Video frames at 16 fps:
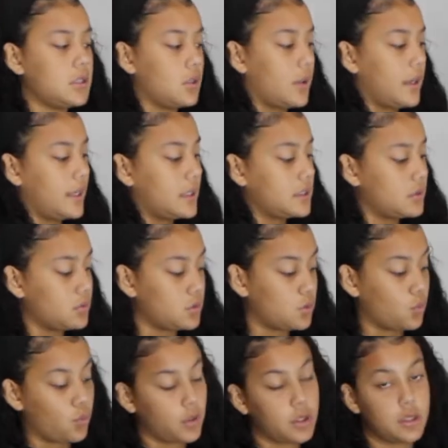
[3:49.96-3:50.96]
so I guess it was
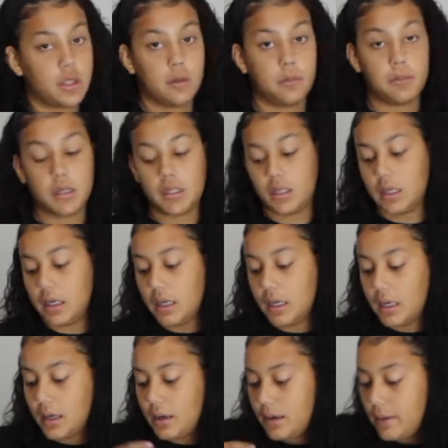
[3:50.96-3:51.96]
worth the money,
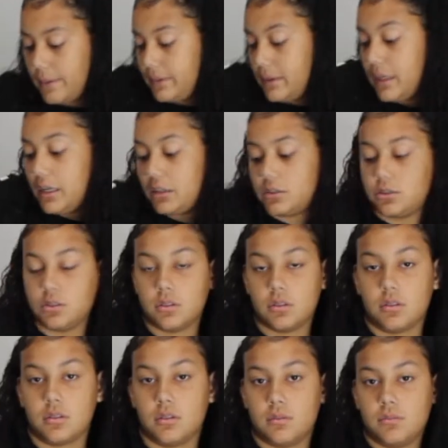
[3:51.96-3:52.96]
the
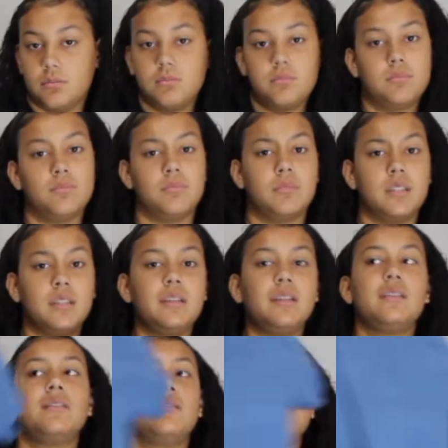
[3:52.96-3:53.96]
extra
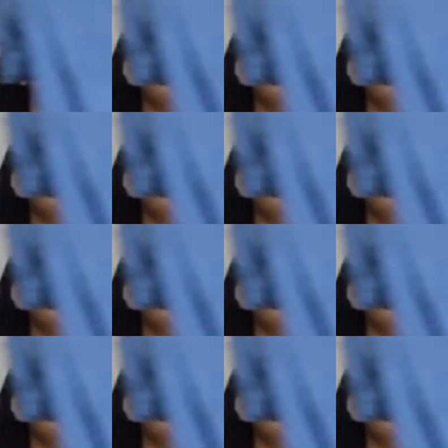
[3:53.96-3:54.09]
money,